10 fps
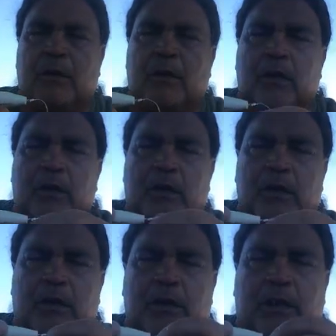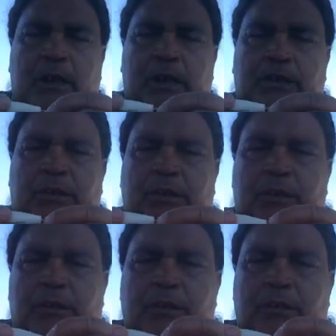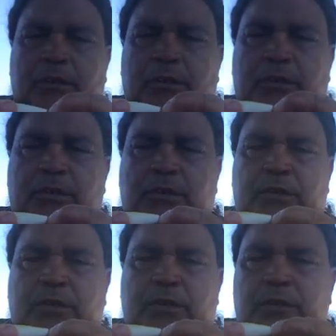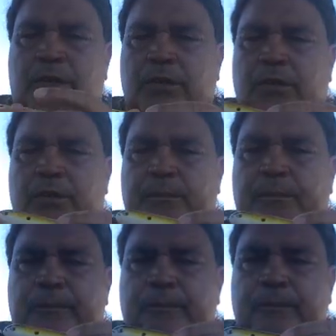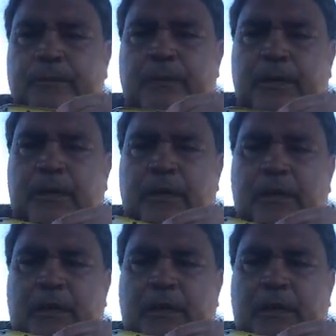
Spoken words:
clinched to the loop, clinch knot